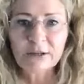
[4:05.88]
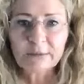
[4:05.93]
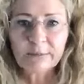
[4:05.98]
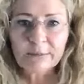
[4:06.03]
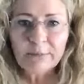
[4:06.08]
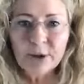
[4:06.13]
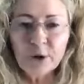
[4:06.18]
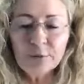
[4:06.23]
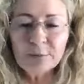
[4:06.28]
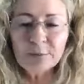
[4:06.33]
a
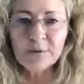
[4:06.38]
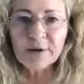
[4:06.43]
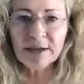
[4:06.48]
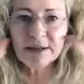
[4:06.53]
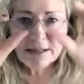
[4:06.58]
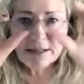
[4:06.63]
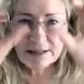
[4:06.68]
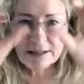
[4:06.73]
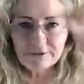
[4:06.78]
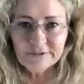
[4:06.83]

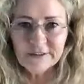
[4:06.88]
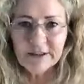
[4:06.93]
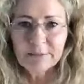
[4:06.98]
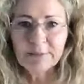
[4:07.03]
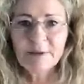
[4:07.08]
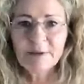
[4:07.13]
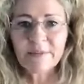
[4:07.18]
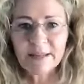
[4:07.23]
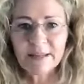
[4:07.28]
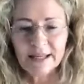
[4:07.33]
blueprint and
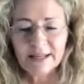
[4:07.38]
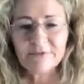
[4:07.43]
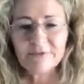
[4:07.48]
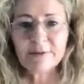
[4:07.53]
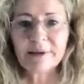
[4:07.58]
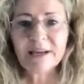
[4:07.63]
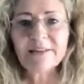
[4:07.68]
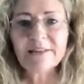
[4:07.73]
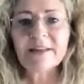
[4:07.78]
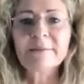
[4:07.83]
fingerprint. They keep
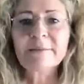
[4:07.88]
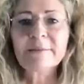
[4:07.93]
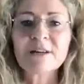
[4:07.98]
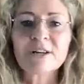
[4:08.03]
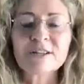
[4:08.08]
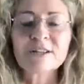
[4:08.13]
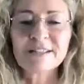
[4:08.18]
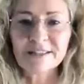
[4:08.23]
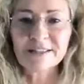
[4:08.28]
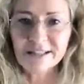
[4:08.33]
repeating that
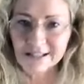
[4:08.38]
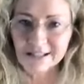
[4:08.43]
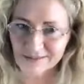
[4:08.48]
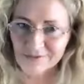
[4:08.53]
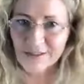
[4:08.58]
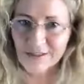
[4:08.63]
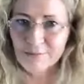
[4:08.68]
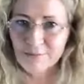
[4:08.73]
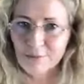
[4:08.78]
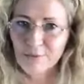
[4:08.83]
because they think it's
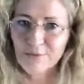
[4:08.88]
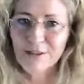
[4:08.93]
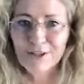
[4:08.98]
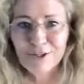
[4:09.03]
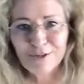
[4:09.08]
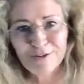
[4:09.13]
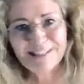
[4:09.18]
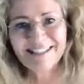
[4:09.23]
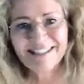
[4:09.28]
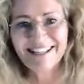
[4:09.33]
very important that
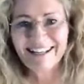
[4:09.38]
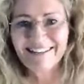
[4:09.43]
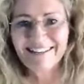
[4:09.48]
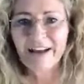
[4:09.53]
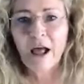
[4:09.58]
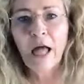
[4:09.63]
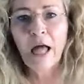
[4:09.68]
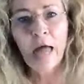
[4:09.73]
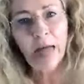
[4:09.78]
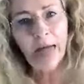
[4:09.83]
you need to hear it.